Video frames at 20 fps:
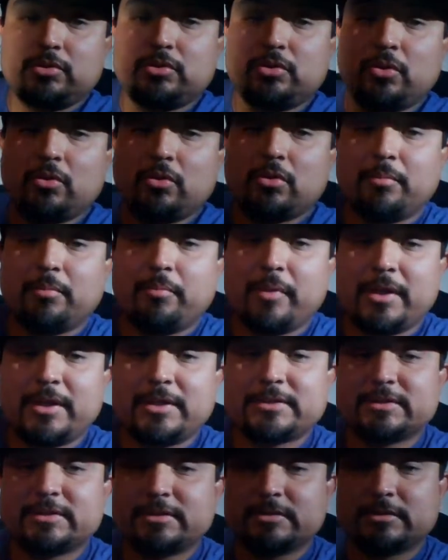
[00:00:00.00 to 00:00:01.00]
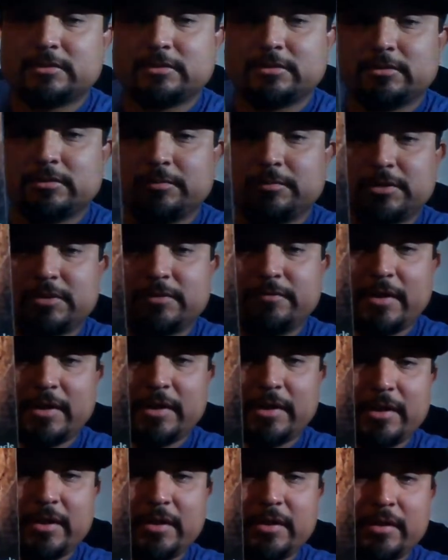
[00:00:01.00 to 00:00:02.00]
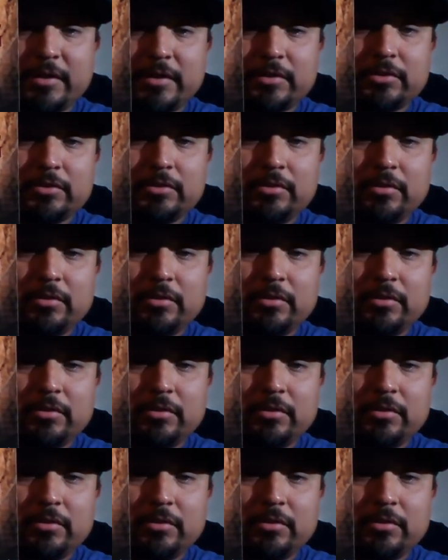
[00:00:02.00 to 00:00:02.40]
Torah Blessings. Let me see if I can get in there.